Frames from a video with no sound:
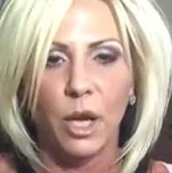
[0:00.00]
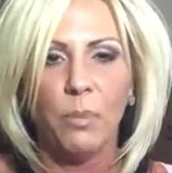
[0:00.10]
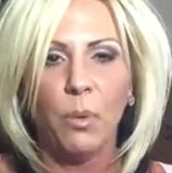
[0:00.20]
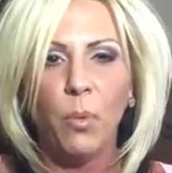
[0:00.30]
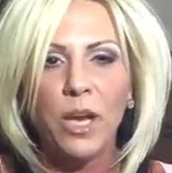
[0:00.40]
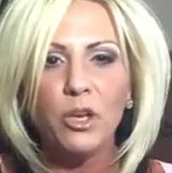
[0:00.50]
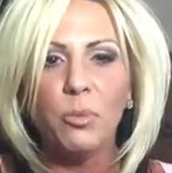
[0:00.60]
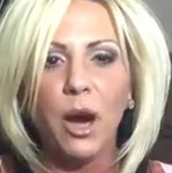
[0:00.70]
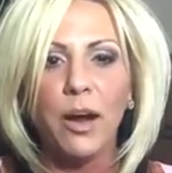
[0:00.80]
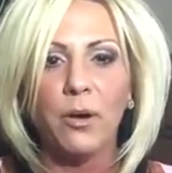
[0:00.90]
But when you
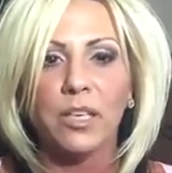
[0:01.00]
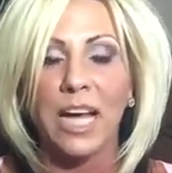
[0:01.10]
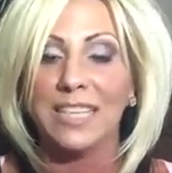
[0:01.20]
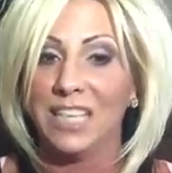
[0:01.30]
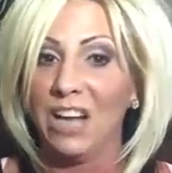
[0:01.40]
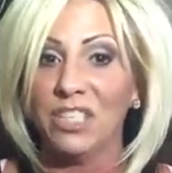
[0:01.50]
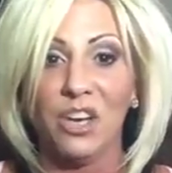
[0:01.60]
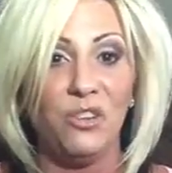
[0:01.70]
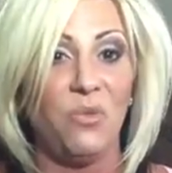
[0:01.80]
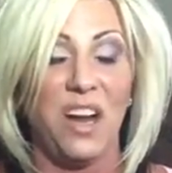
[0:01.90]
prioritize, and I'll tell
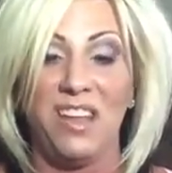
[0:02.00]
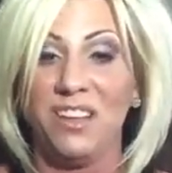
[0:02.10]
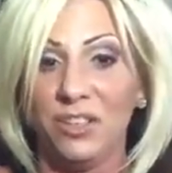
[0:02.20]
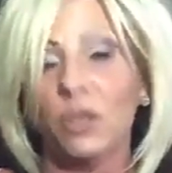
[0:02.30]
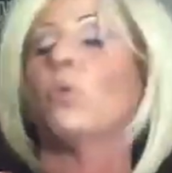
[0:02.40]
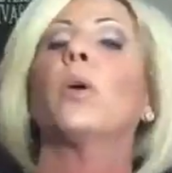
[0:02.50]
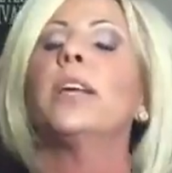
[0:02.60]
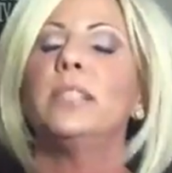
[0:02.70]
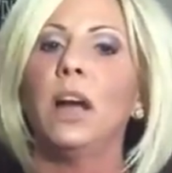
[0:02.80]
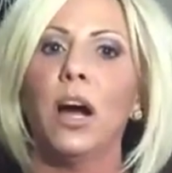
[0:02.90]
you what, it is
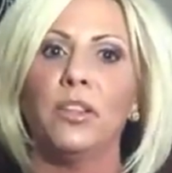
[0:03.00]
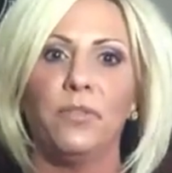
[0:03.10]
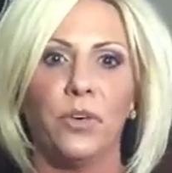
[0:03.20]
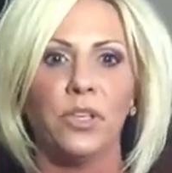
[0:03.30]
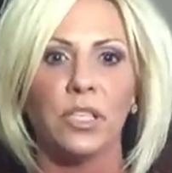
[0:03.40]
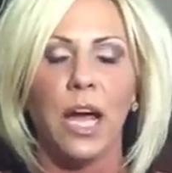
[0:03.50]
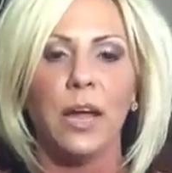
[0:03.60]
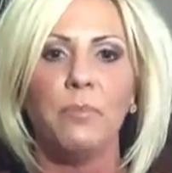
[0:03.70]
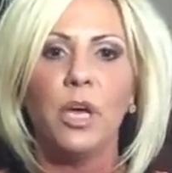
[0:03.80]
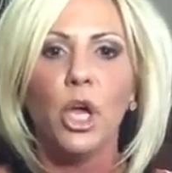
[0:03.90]
crazy hard. The first
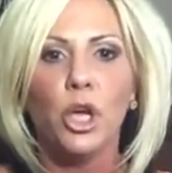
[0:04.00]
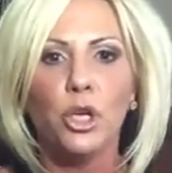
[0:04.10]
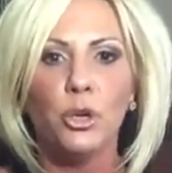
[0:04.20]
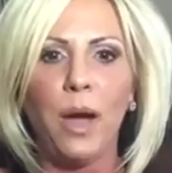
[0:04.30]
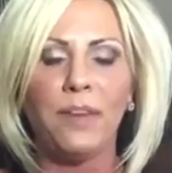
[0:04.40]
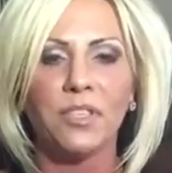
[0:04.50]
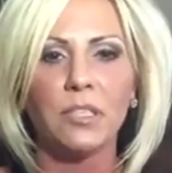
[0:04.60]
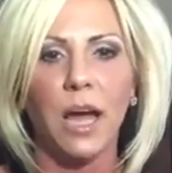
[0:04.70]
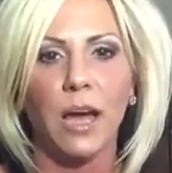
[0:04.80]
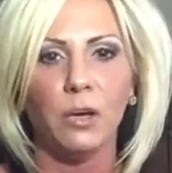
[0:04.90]
time you have to
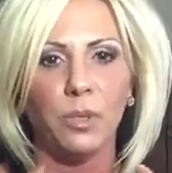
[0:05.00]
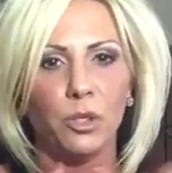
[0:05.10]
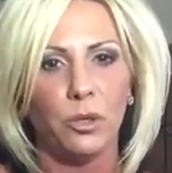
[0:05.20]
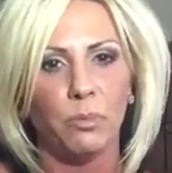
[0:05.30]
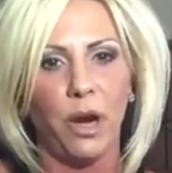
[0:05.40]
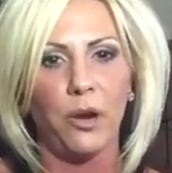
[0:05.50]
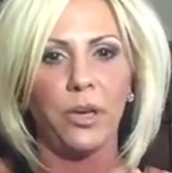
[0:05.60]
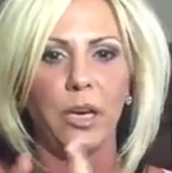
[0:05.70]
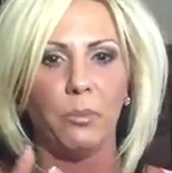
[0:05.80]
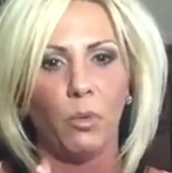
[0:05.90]
toggle between priority
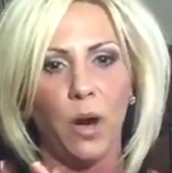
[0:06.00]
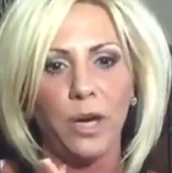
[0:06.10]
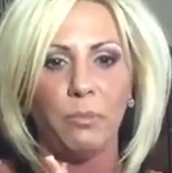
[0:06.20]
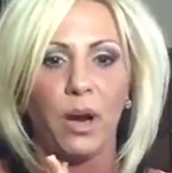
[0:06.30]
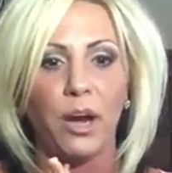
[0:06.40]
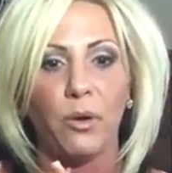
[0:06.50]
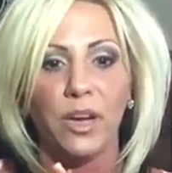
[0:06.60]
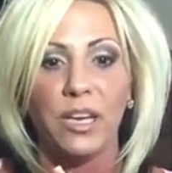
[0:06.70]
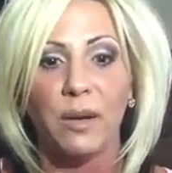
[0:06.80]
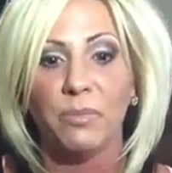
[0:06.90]
number 1 and
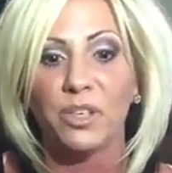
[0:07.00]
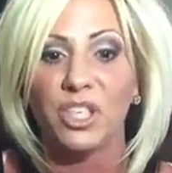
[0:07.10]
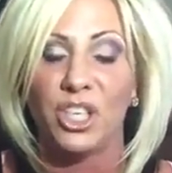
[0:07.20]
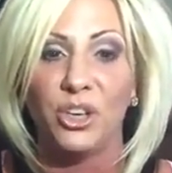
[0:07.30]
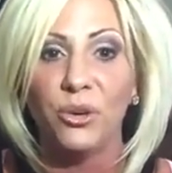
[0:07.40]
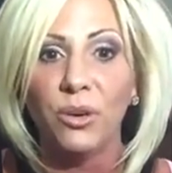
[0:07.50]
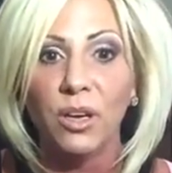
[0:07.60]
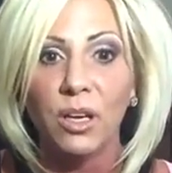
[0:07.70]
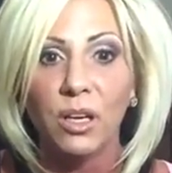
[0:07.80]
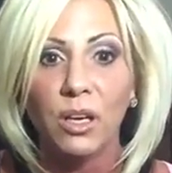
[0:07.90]
priority number 2,
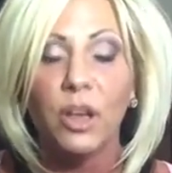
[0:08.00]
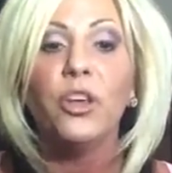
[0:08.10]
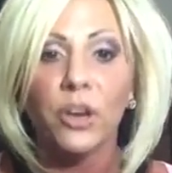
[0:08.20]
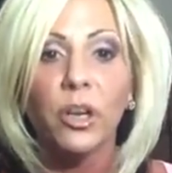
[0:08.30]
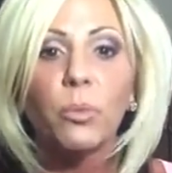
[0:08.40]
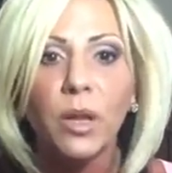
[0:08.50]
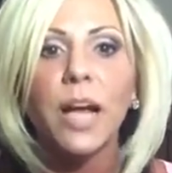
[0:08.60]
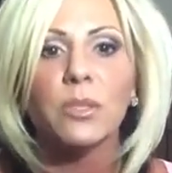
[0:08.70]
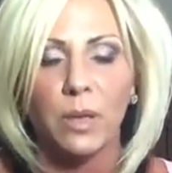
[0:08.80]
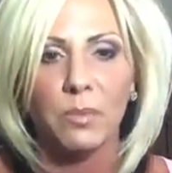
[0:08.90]
you're going to
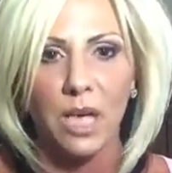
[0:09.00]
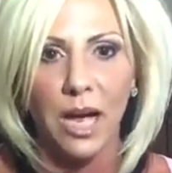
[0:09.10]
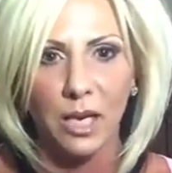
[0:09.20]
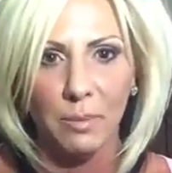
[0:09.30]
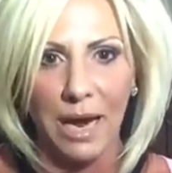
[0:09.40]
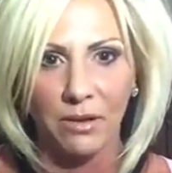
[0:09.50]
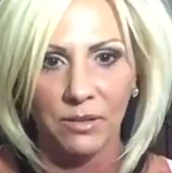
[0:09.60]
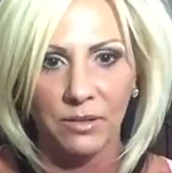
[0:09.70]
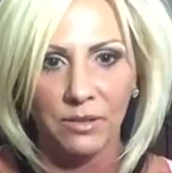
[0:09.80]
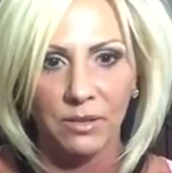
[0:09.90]
realize what I'm talking about.
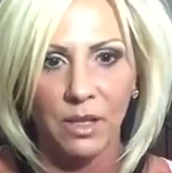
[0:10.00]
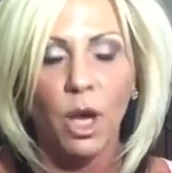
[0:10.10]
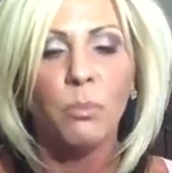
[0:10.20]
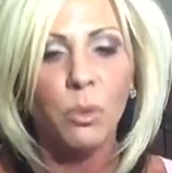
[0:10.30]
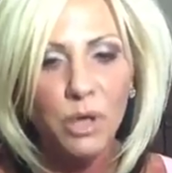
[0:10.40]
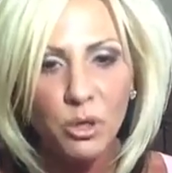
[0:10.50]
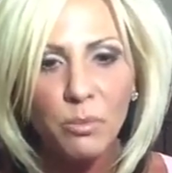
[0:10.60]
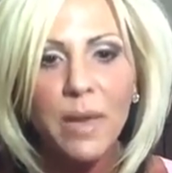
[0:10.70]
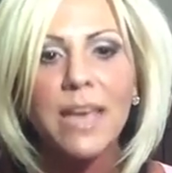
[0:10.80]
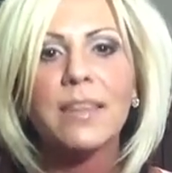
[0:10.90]
But when you
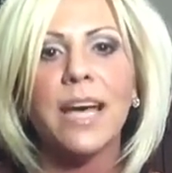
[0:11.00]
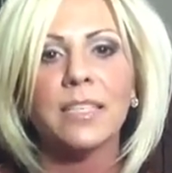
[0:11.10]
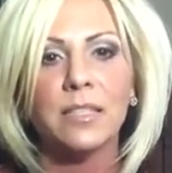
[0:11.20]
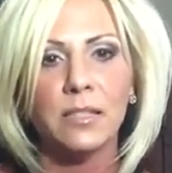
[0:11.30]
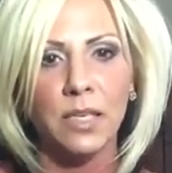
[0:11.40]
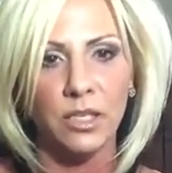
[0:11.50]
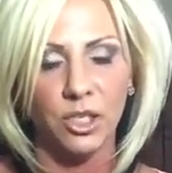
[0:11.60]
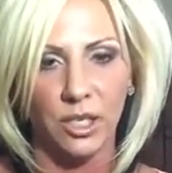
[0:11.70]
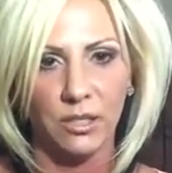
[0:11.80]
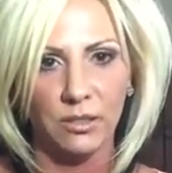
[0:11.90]
make that
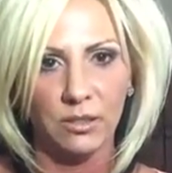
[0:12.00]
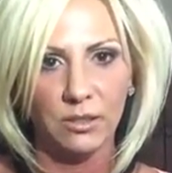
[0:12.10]
decision,